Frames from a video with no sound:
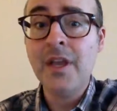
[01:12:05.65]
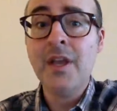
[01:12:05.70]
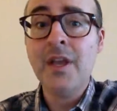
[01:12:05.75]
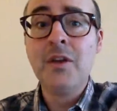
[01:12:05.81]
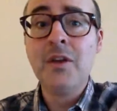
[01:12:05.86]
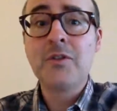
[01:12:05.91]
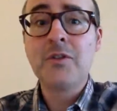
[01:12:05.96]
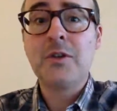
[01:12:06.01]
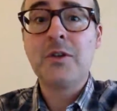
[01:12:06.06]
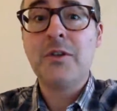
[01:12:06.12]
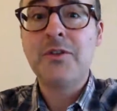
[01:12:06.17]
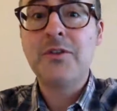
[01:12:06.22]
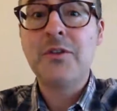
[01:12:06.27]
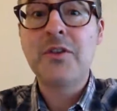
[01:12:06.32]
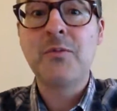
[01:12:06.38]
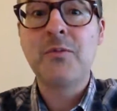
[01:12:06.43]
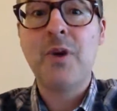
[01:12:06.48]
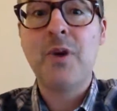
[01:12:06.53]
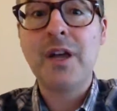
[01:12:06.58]
So this is
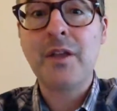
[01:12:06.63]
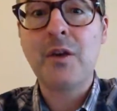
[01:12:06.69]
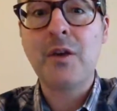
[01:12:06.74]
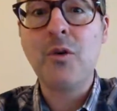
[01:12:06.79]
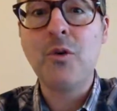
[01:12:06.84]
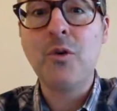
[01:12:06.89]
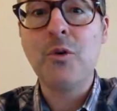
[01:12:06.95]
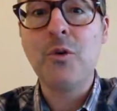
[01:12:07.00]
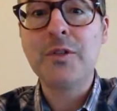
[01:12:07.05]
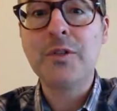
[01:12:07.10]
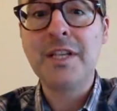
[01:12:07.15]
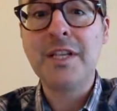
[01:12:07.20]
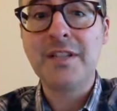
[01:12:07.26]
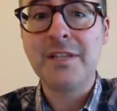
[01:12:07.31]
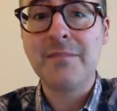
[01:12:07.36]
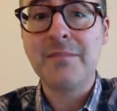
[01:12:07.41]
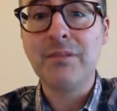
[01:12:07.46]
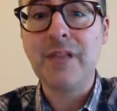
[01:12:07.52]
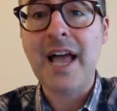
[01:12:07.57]
what Google sees as
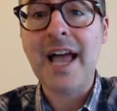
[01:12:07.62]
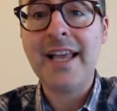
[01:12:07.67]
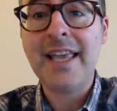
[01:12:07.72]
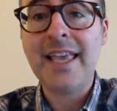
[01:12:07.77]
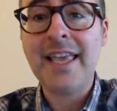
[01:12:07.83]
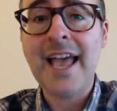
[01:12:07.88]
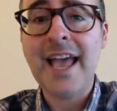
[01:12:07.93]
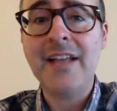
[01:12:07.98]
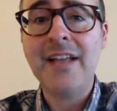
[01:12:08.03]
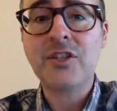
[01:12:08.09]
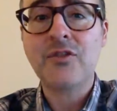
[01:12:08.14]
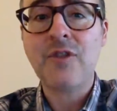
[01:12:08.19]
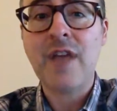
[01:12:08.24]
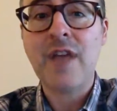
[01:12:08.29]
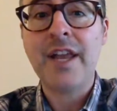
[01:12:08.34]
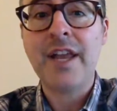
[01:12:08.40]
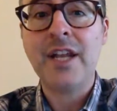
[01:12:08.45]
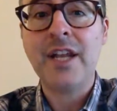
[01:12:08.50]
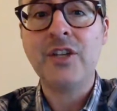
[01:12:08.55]
black hat
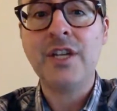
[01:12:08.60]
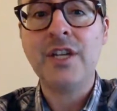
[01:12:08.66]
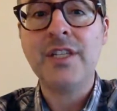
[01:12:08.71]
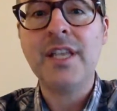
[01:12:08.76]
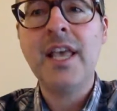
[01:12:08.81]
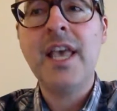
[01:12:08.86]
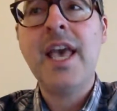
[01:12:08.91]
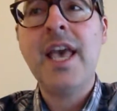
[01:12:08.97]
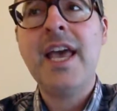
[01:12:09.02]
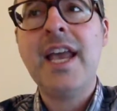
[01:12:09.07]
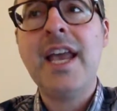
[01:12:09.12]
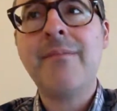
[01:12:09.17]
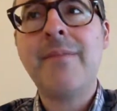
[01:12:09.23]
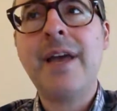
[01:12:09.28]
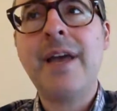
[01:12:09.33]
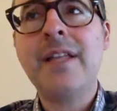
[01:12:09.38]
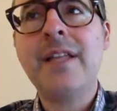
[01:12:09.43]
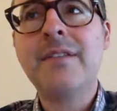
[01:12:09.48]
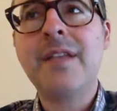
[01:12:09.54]
strategies. And it
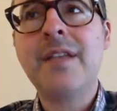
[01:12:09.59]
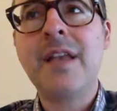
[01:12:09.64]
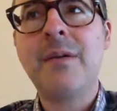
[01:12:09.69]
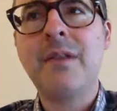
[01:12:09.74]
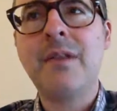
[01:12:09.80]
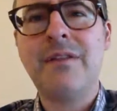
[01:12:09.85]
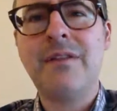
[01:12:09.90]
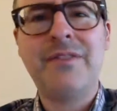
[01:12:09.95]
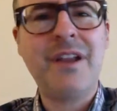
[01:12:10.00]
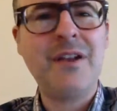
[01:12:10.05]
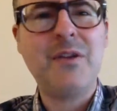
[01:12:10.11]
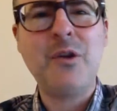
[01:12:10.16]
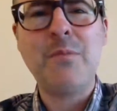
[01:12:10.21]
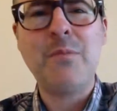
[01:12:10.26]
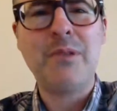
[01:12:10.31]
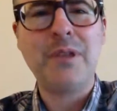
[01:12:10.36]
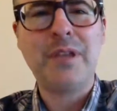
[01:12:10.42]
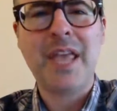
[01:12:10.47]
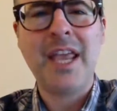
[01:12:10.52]
might say, well, if they're
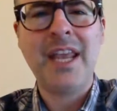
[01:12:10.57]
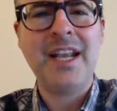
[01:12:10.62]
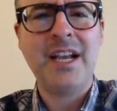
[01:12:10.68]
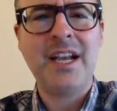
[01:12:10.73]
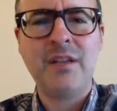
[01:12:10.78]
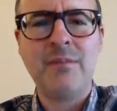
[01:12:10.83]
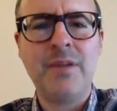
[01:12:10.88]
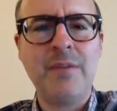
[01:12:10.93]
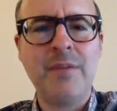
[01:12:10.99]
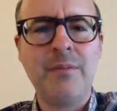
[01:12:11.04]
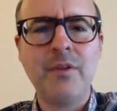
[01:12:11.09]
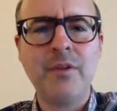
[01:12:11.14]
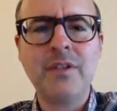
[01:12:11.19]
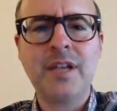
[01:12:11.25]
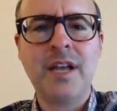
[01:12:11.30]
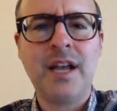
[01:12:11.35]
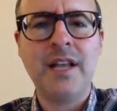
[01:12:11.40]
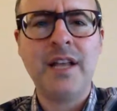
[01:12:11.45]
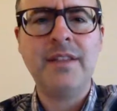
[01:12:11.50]
duplicating other people's
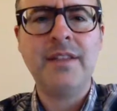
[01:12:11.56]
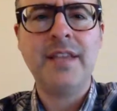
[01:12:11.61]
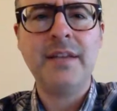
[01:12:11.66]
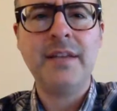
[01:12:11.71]
content,